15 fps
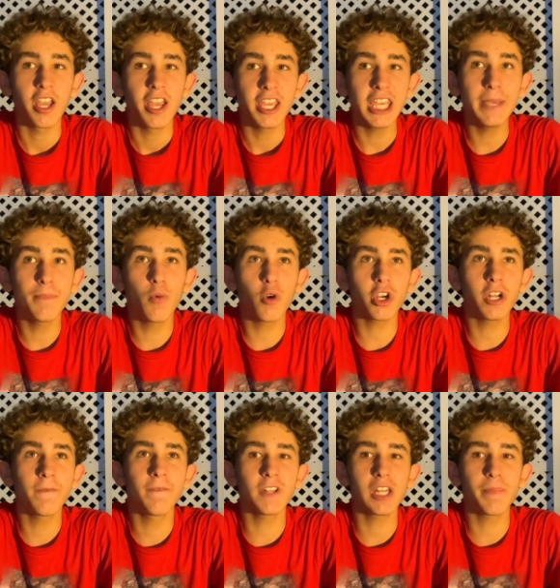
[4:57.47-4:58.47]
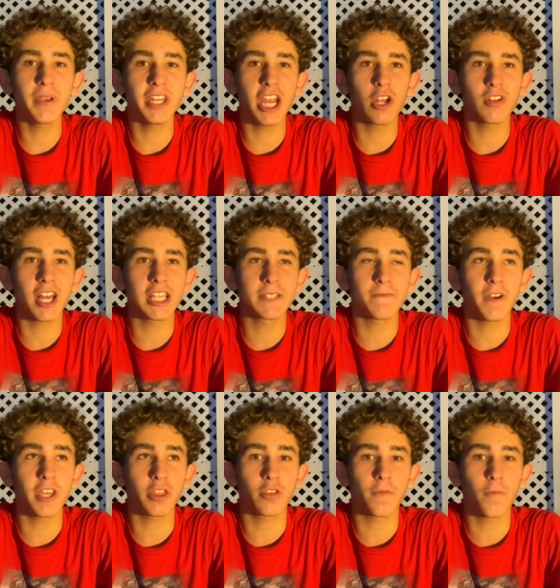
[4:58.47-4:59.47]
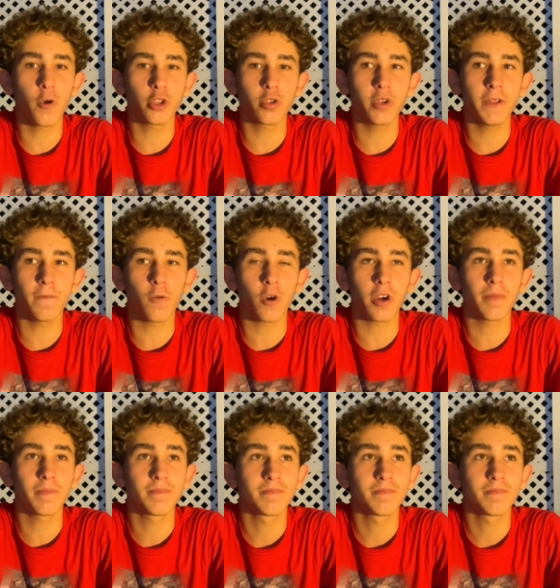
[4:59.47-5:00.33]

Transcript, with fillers: He boarded Philippine Airlines Flight 434,